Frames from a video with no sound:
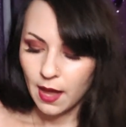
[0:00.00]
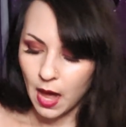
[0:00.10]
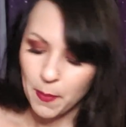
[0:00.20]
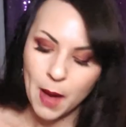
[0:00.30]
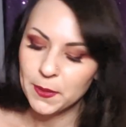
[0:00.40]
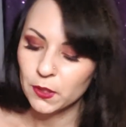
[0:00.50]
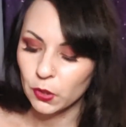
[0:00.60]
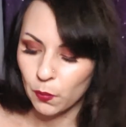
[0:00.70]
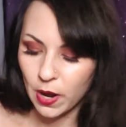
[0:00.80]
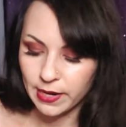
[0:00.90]
A
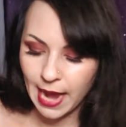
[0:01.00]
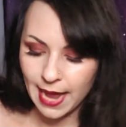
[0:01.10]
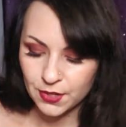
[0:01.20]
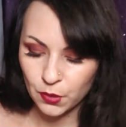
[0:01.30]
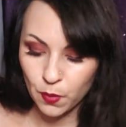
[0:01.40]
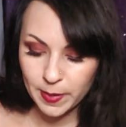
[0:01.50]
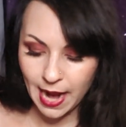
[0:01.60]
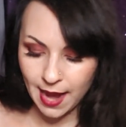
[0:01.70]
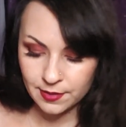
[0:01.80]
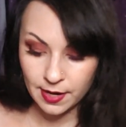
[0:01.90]
popular one has the woman
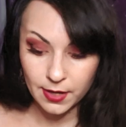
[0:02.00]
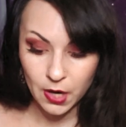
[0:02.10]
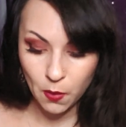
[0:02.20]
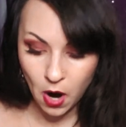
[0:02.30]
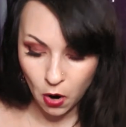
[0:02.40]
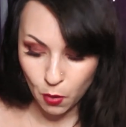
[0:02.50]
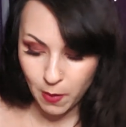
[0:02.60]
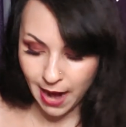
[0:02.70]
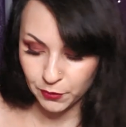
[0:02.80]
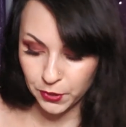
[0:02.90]
asking to go home
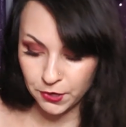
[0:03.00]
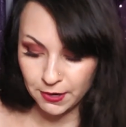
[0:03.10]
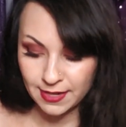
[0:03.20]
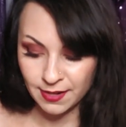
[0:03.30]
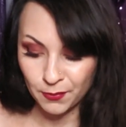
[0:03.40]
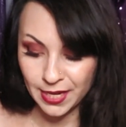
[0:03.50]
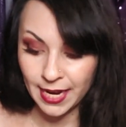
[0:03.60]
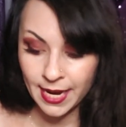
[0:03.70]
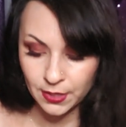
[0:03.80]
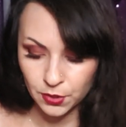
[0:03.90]
after hearing something
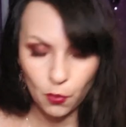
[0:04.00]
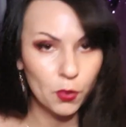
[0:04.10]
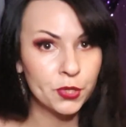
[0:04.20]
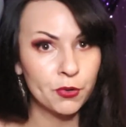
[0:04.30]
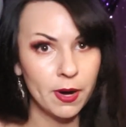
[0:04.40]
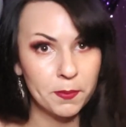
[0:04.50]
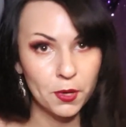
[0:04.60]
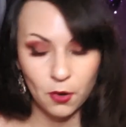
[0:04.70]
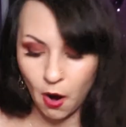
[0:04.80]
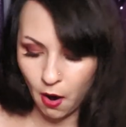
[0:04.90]
hit or scrape
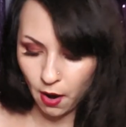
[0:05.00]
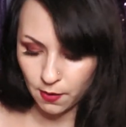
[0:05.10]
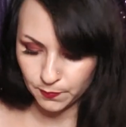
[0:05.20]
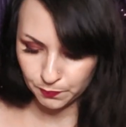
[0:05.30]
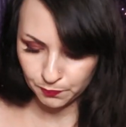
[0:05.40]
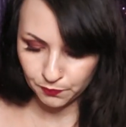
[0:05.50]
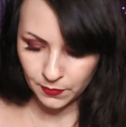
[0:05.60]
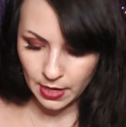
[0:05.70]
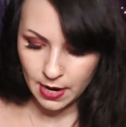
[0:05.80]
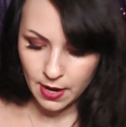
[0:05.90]
their car.
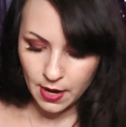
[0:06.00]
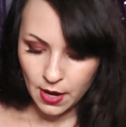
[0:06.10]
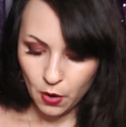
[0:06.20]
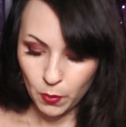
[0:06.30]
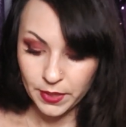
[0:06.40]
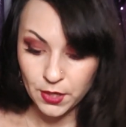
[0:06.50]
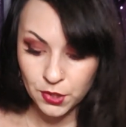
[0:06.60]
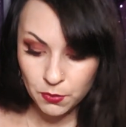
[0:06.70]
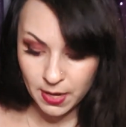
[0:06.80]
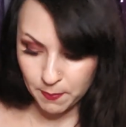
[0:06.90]
When they
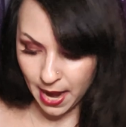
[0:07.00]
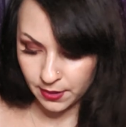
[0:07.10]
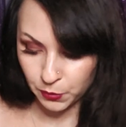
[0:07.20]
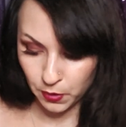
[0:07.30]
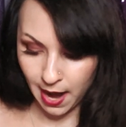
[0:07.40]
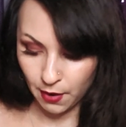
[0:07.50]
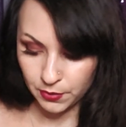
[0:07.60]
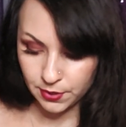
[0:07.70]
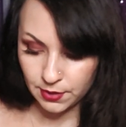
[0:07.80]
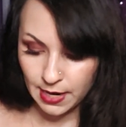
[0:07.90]
do get back to her
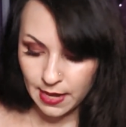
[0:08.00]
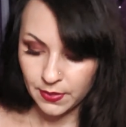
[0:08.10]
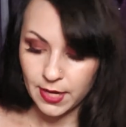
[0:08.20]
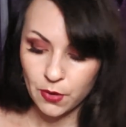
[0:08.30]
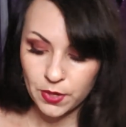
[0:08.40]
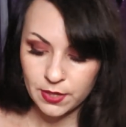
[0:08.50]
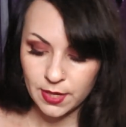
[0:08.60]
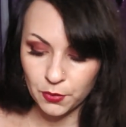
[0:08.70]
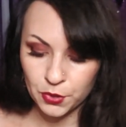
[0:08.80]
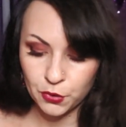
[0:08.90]
house, they notice
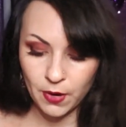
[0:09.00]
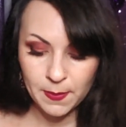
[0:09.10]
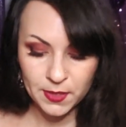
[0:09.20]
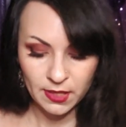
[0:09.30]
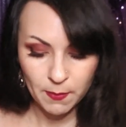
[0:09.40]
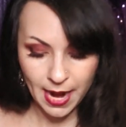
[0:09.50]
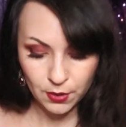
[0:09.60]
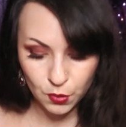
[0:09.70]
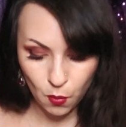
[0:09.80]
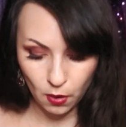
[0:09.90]
either scrapes on the
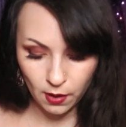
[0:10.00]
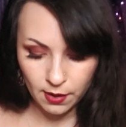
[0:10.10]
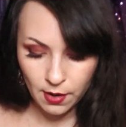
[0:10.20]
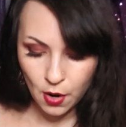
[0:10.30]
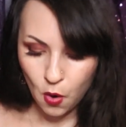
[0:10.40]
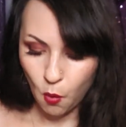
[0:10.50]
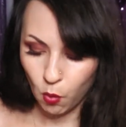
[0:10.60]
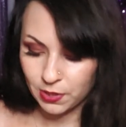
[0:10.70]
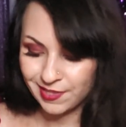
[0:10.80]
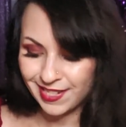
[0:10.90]
back door
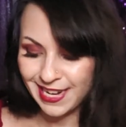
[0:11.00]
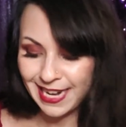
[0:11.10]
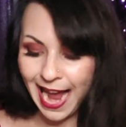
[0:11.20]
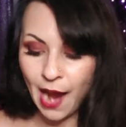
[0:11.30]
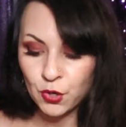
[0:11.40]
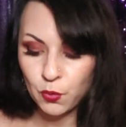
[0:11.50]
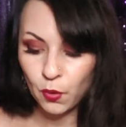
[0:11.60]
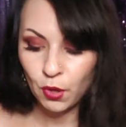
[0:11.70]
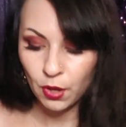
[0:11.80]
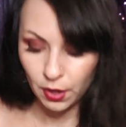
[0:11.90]
or see an
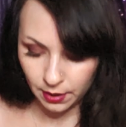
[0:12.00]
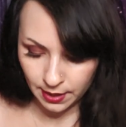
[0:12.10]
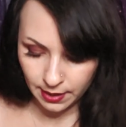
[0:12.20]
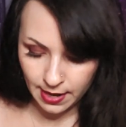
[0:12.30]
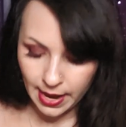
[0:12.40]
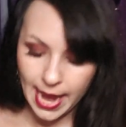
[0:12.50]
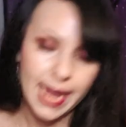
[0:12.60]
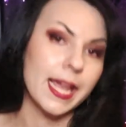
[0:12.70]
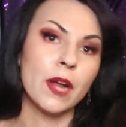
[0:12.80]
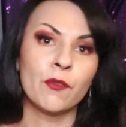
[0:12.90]
actual hook
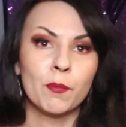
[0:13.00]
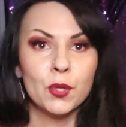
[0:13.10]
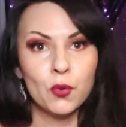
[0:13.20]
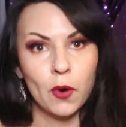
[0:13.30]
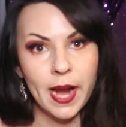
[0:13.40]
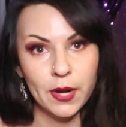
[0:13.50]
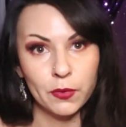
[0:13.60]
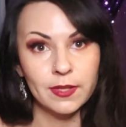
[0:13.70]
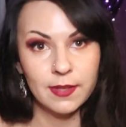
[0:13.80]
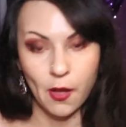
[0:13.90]
hanging from the door
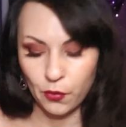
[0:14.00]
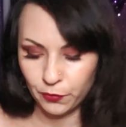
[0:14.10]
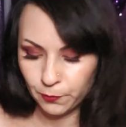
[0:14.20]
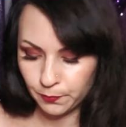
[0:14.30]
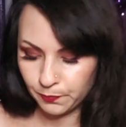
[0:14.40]
handle itself.